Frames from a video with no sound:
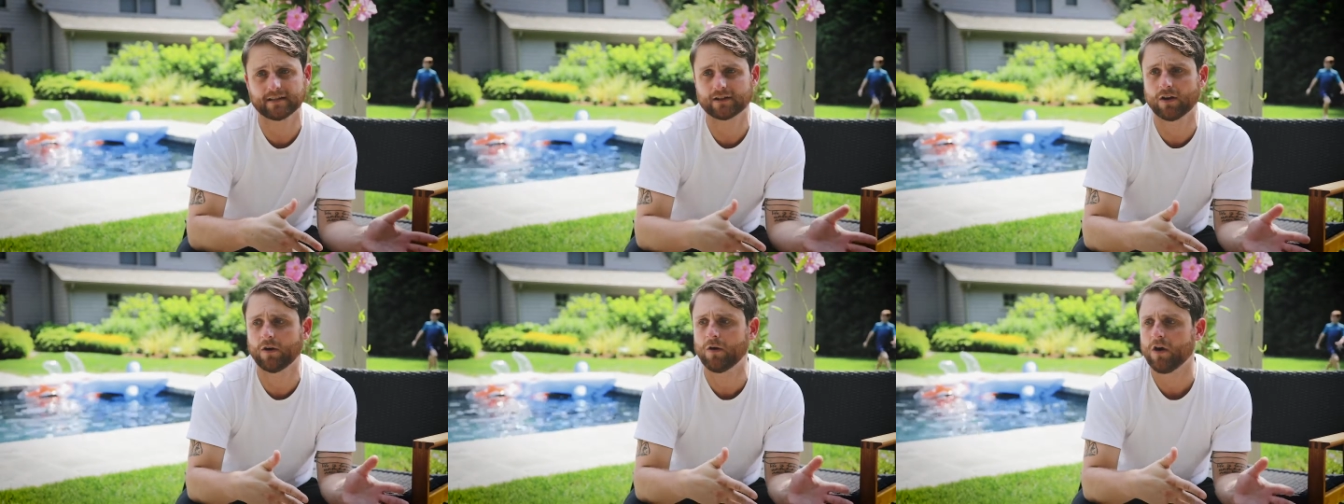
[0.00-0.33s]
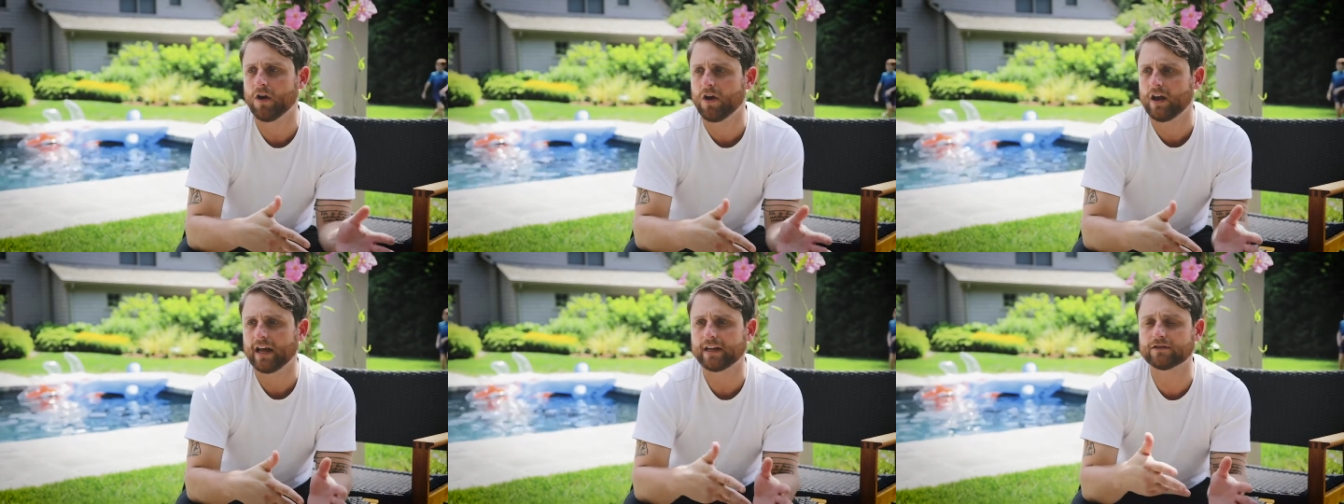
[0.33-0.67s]
So
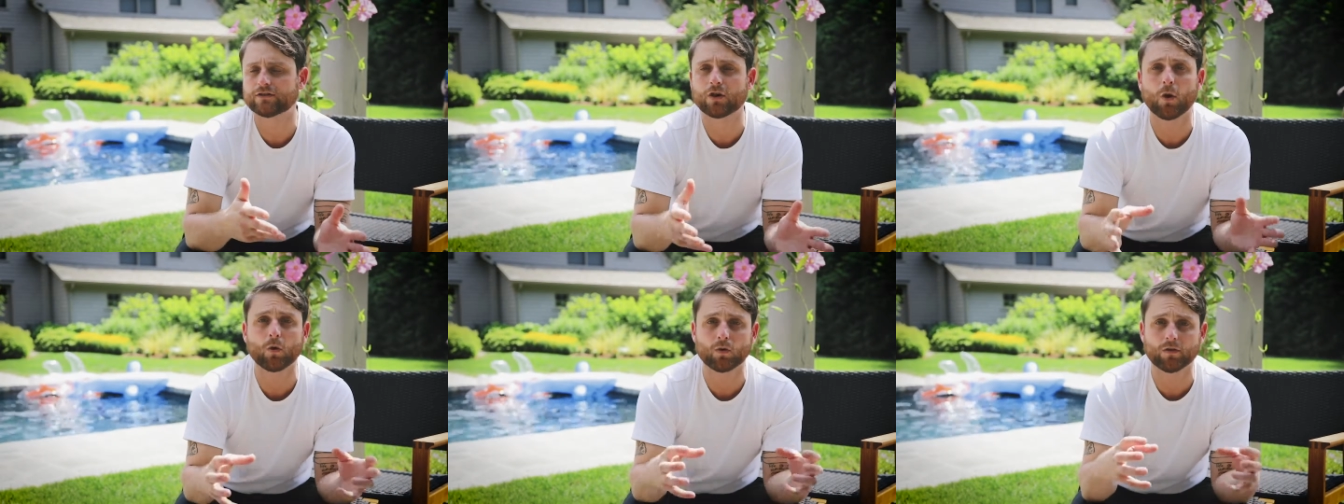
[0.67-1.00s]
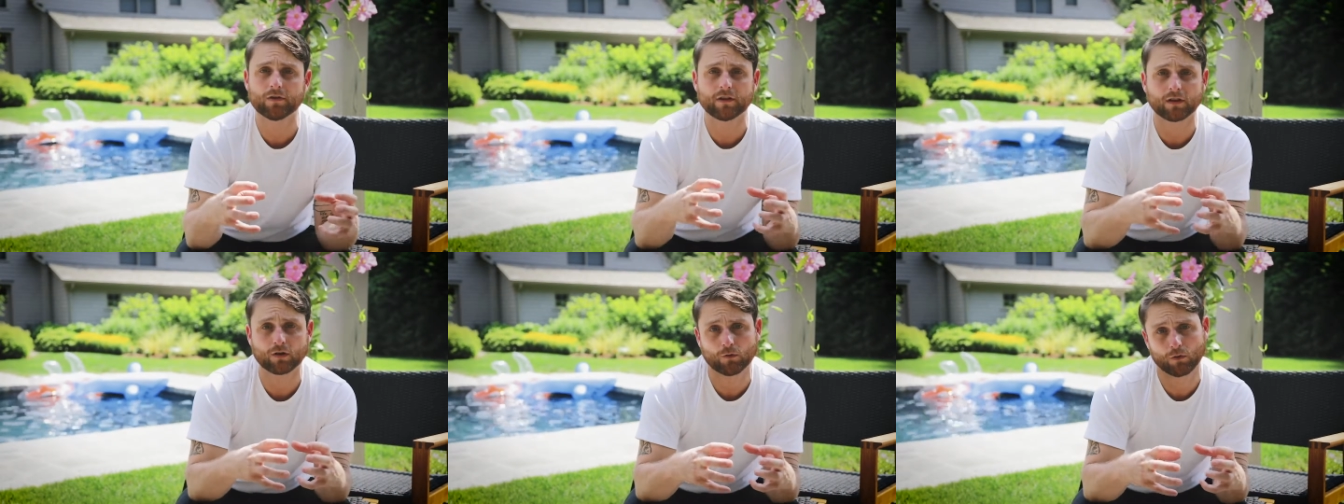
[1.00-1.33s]
in total,
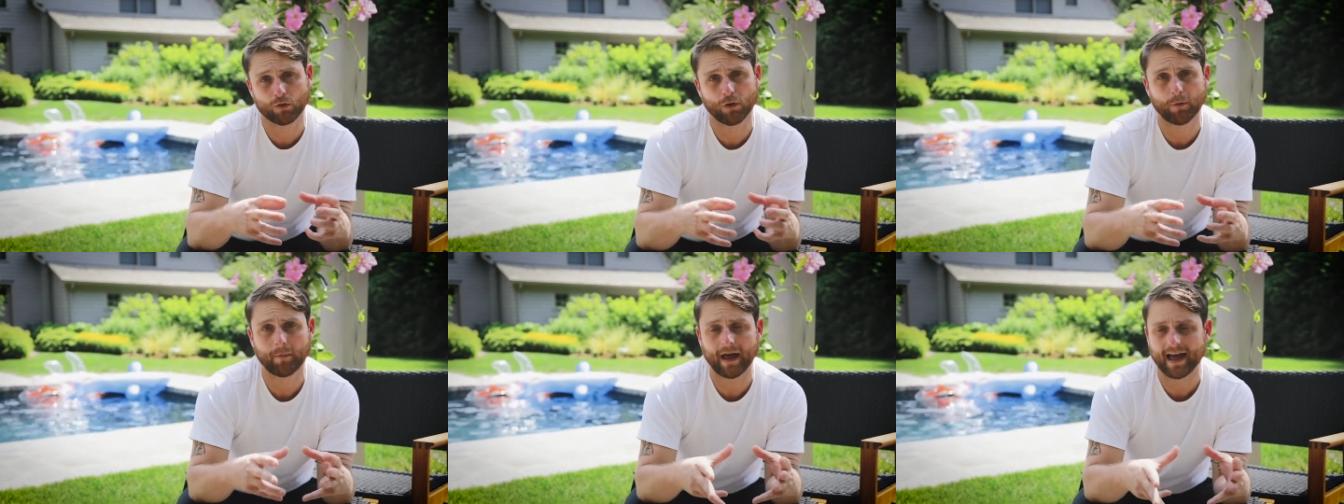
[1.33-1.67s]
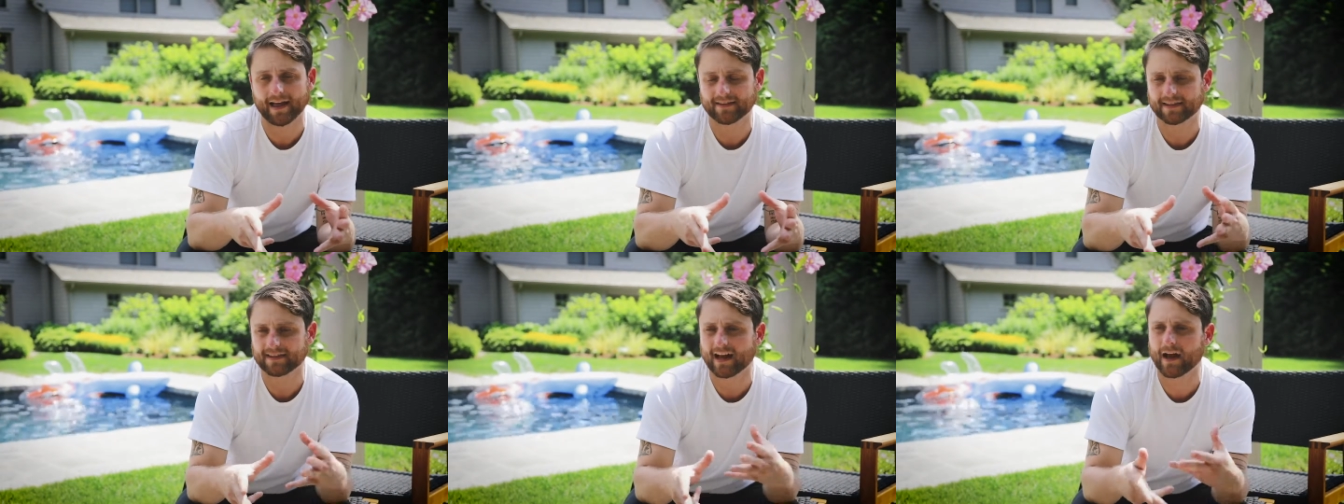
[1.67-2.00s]
the group
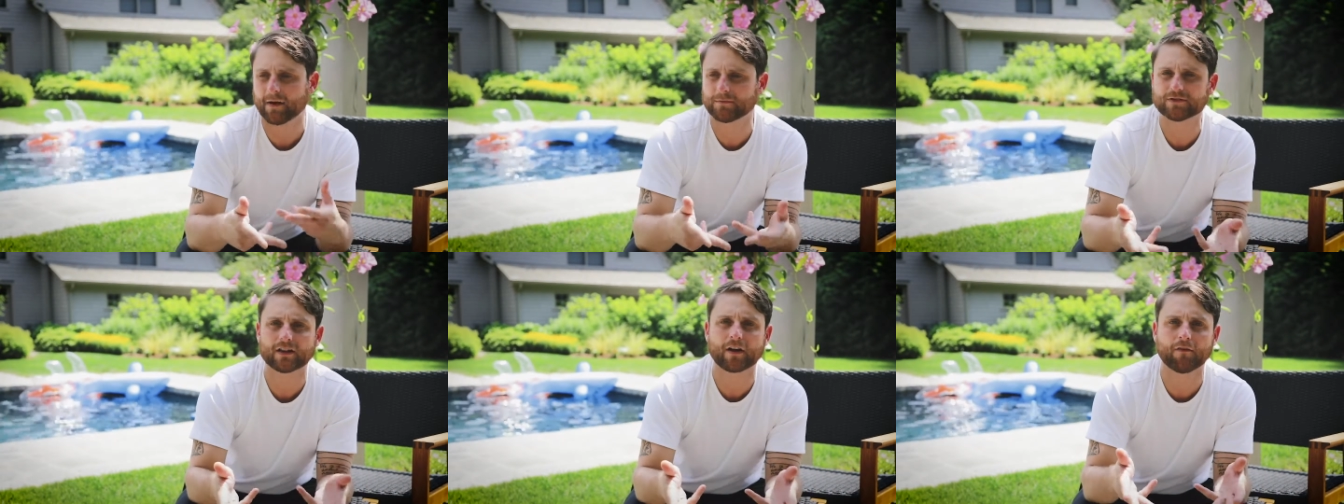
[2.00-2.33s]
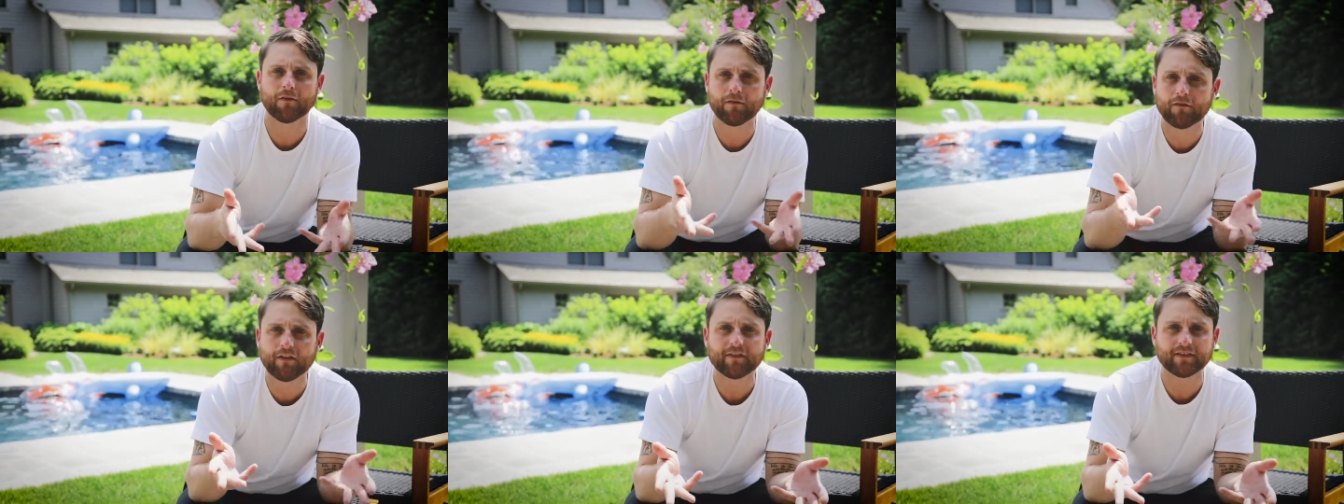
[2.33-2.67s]
at the time was like
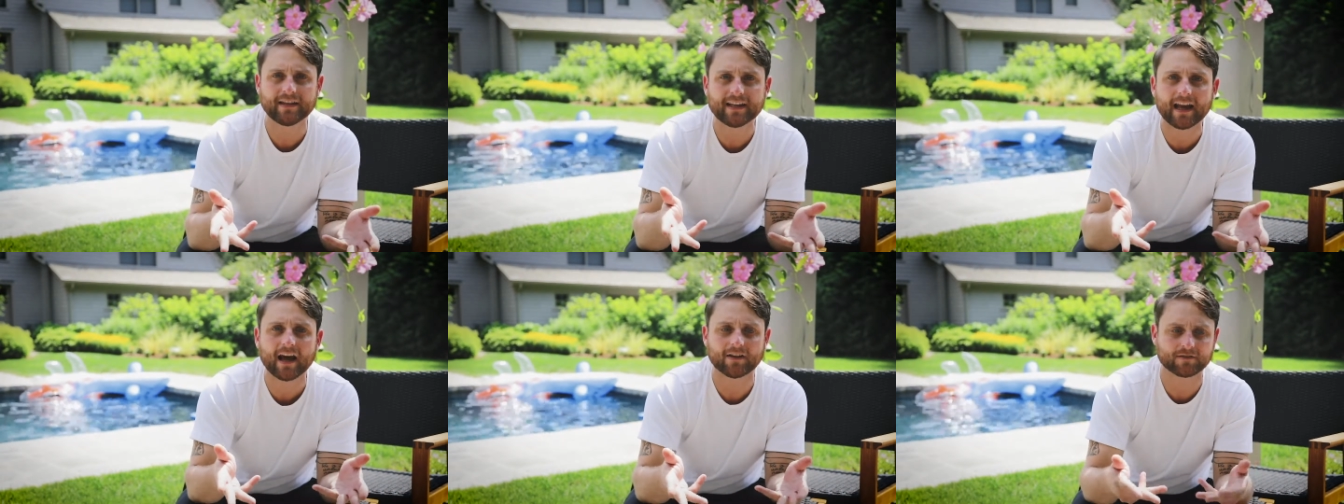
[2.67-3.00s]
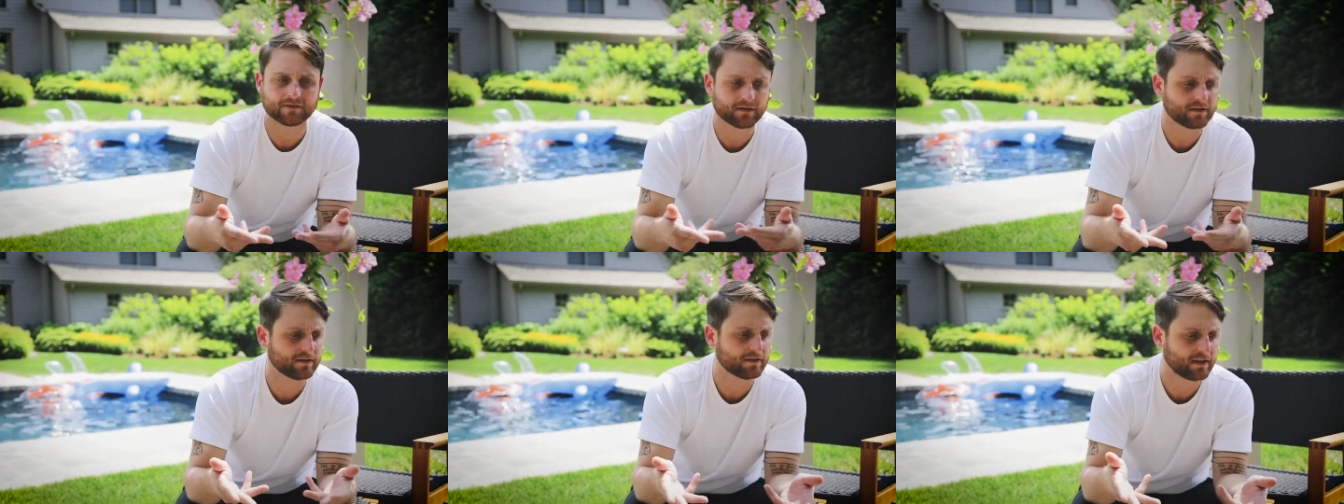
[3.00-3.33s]
50
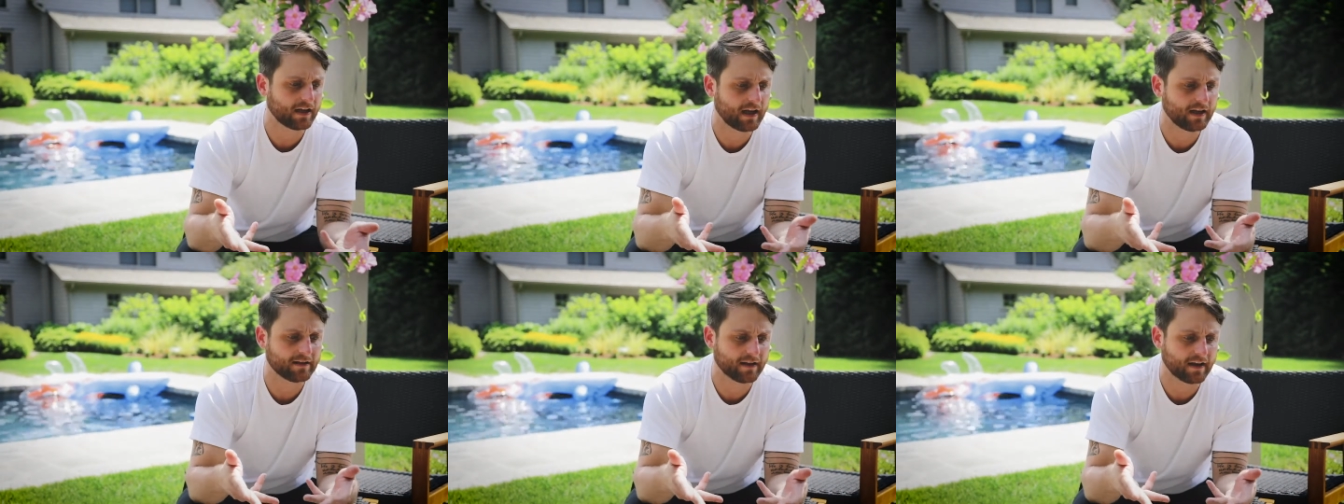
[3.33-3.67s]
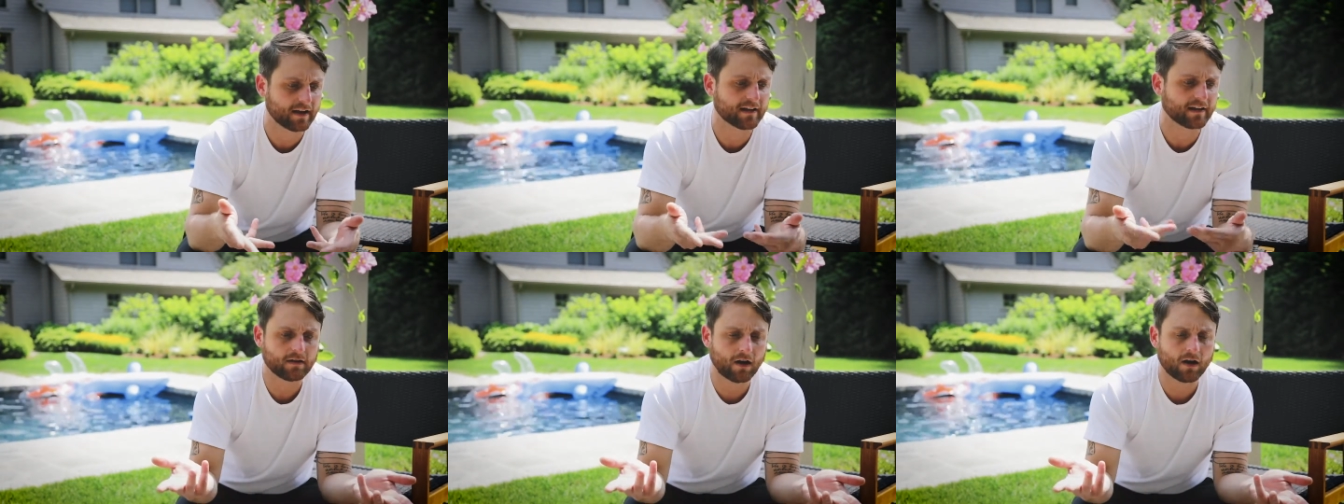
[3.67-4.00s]
counselors and
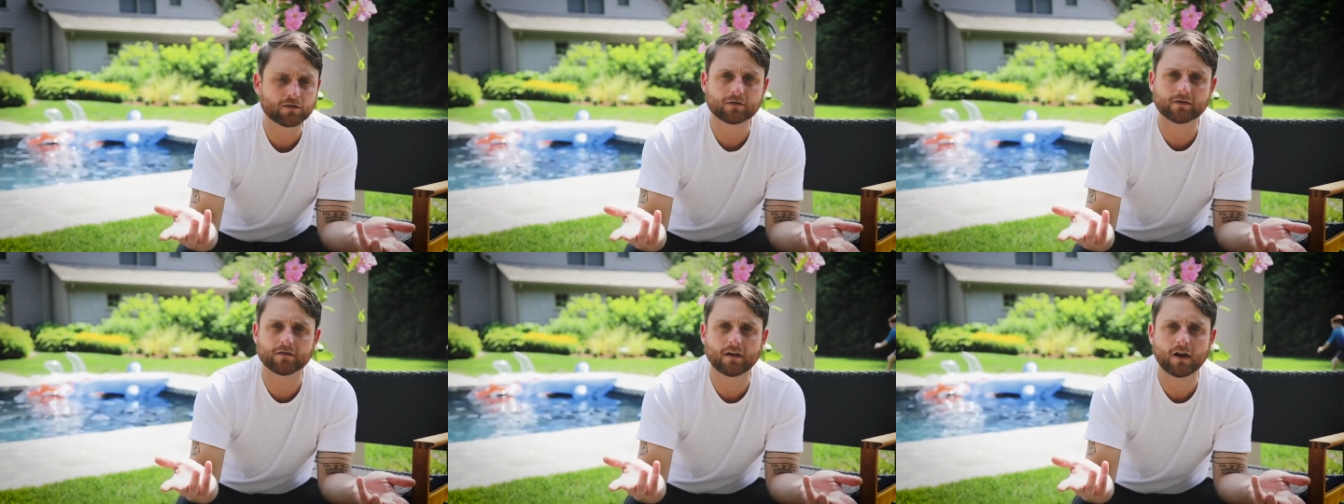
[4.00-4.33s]
like 100,